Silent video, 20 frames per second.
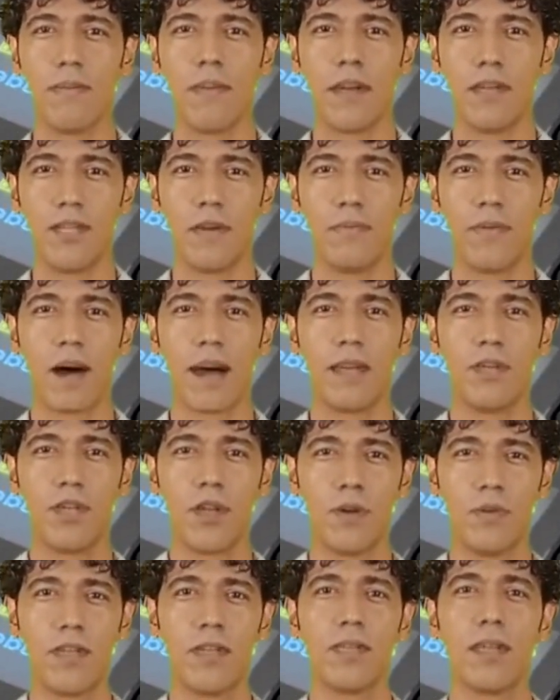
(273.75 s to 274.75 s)
This
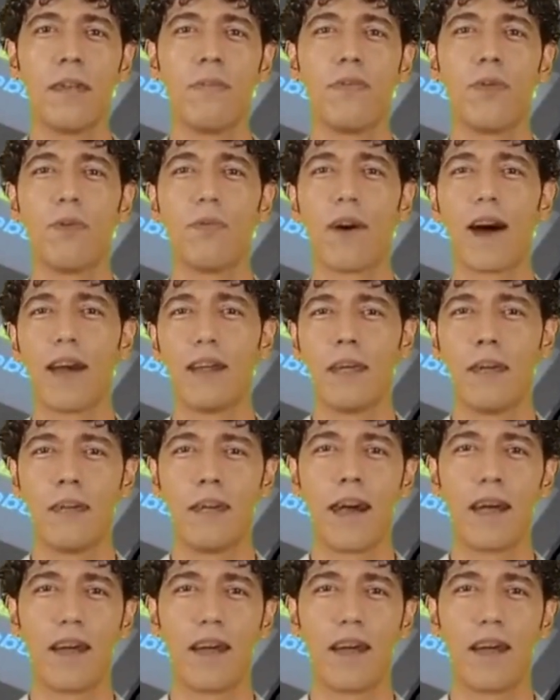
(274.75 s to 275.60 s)
device uses infrared,